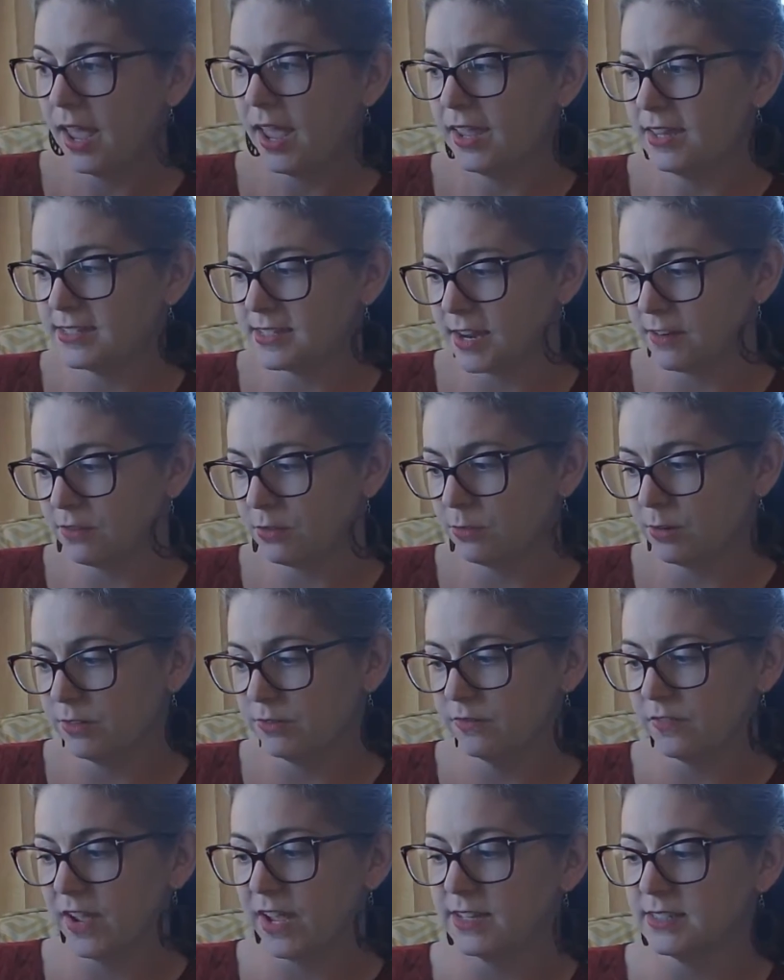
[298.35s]
is
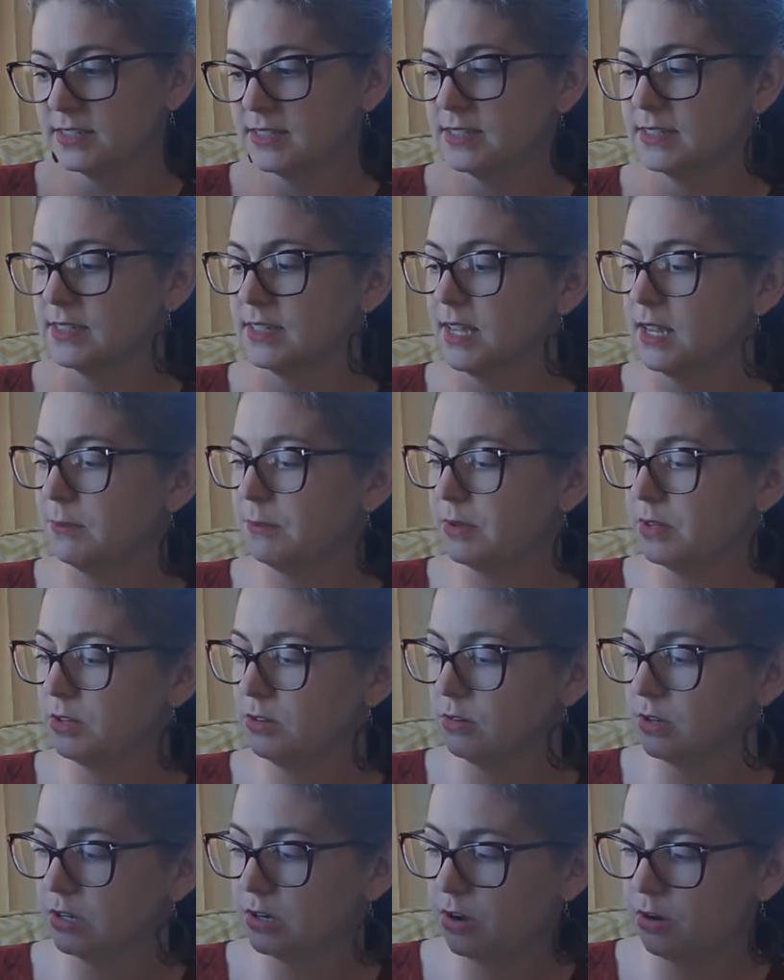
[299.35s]
everyone fast asleep,
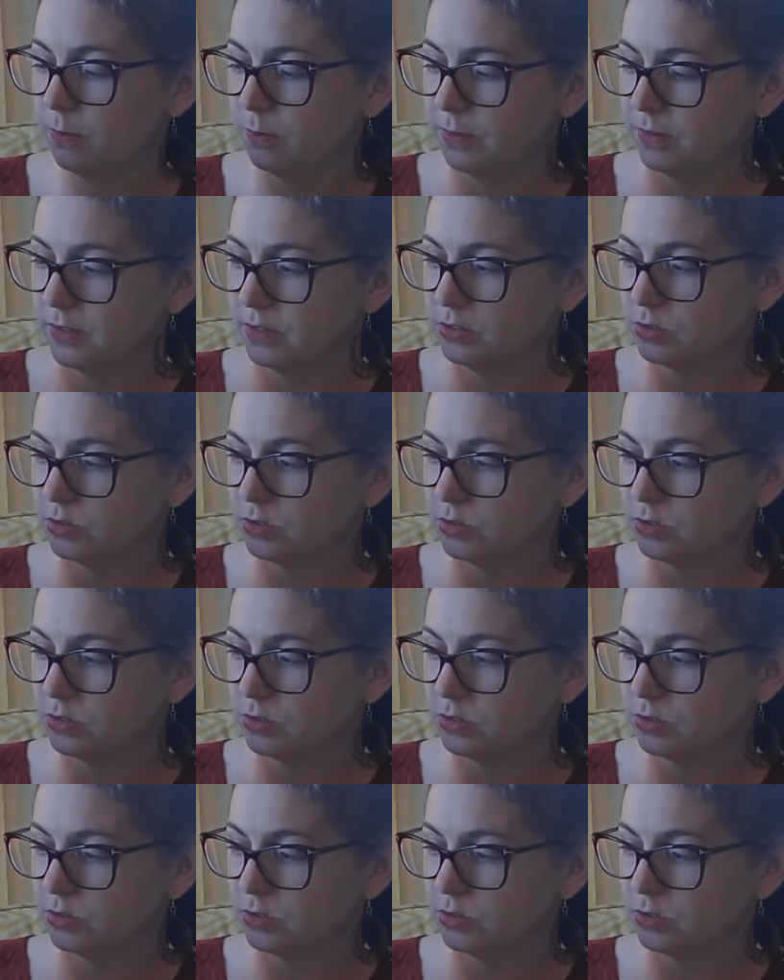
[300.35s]
and you can open